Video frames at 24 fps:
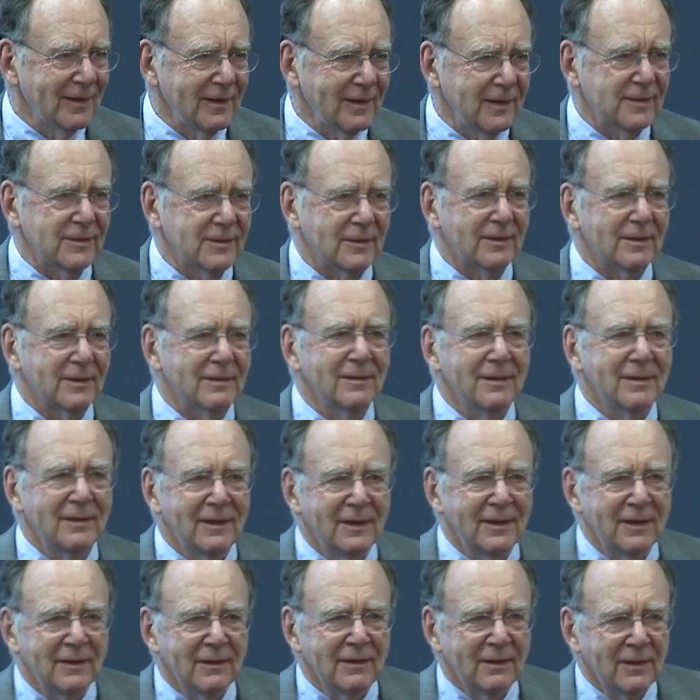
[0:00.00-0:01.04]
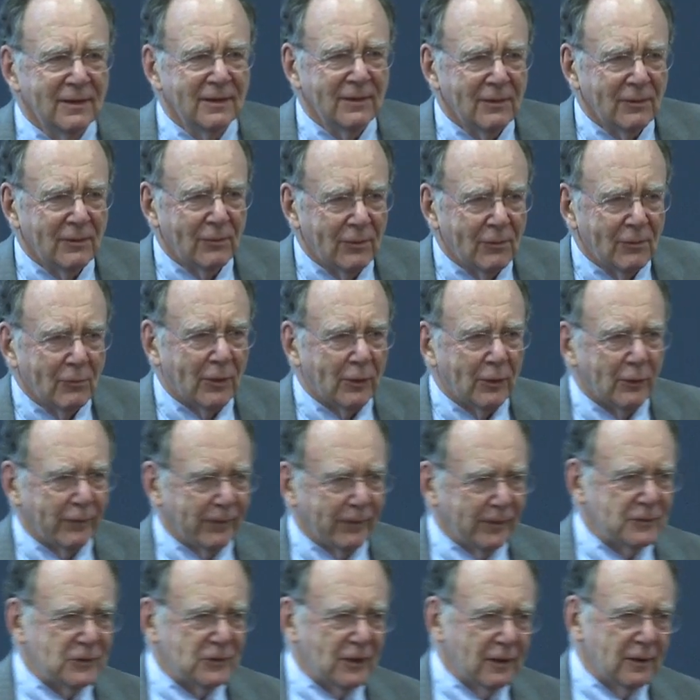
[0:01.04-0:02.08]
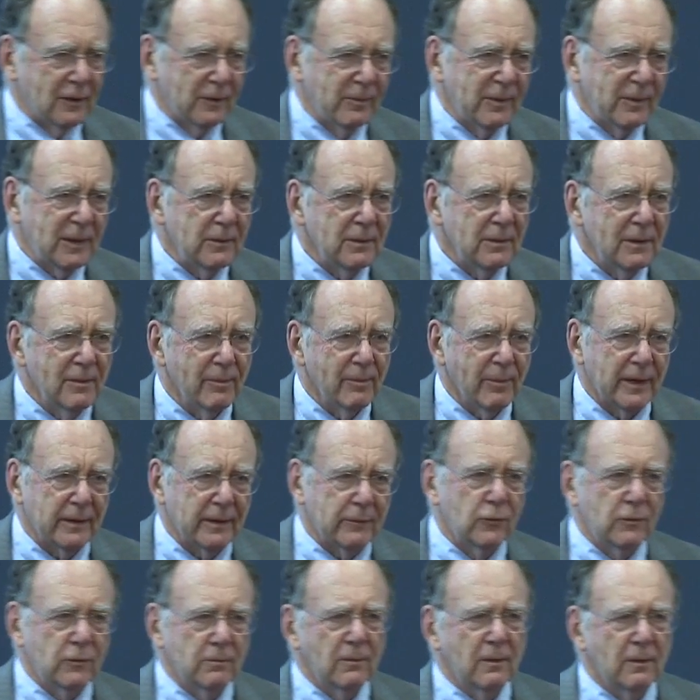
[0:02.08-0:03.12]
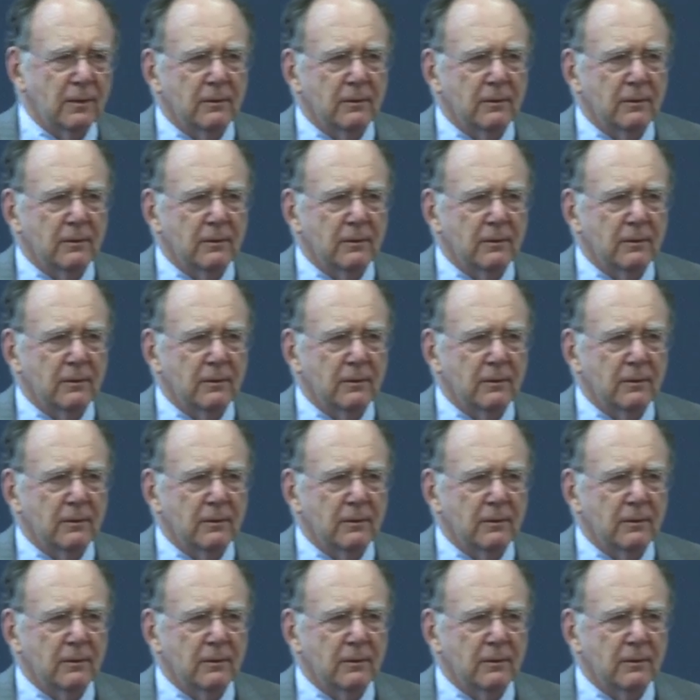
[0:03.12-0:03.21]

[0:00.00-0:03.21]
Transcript: He's a wonderful gentleman, but